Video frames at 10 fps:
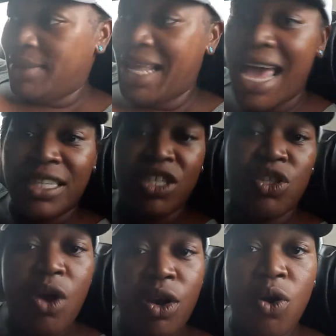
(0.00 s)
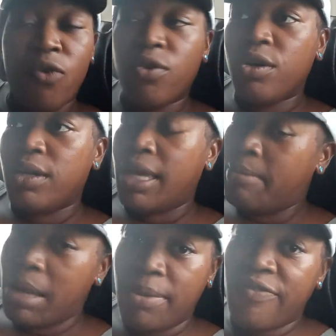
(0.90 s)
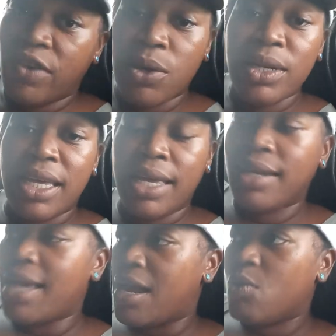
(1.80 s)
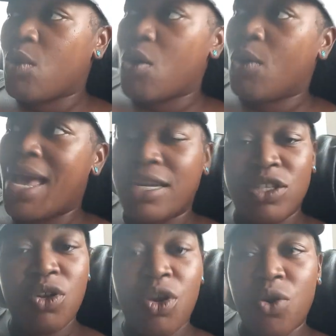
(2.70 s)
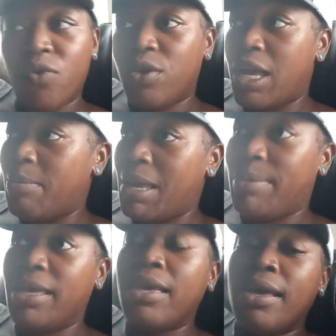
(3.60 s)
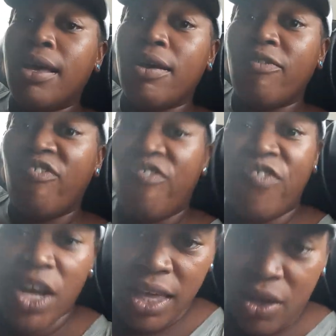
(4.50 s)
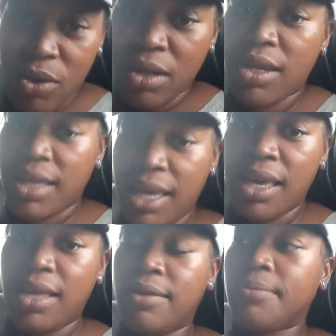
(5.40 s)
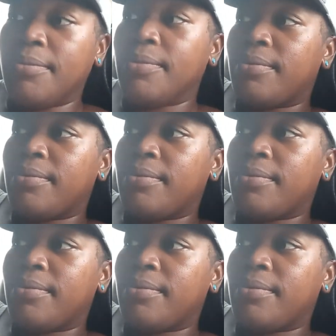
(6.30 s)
had to start over and maybe failed again, got it wrong, had to start over and maybe failed again,